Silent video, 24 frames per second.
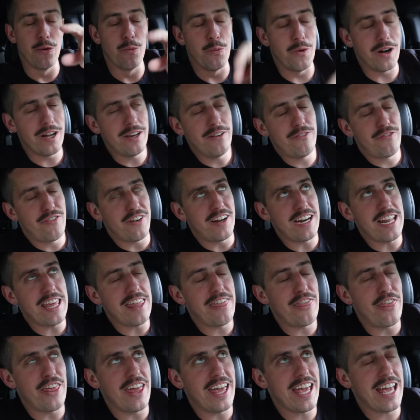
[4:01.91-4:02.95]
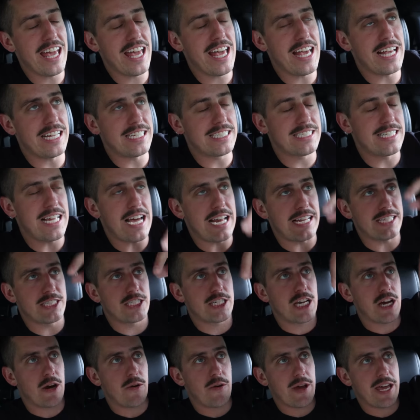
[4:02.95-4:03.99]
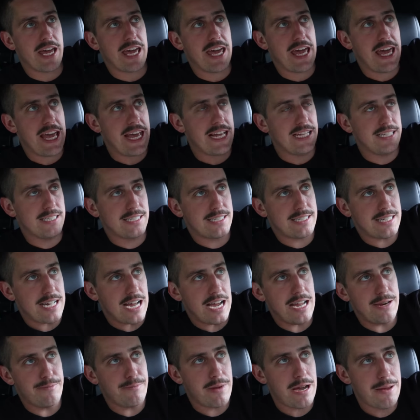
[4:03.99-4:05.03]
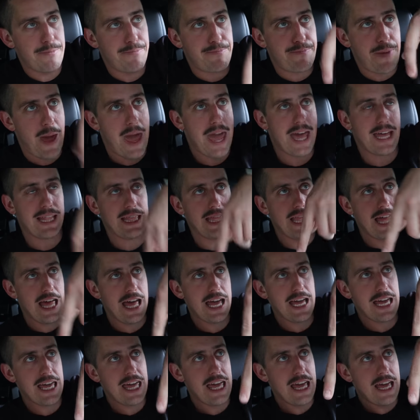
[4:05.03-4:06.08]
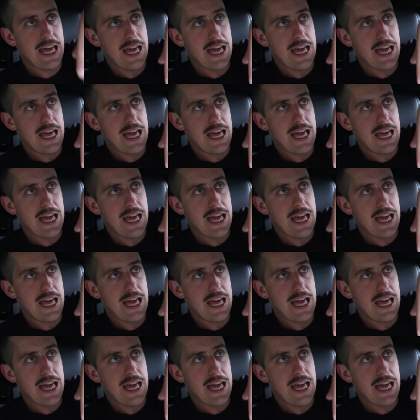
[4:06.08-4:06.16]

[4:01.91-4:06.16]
one funny thing is that it's going inside my pant leg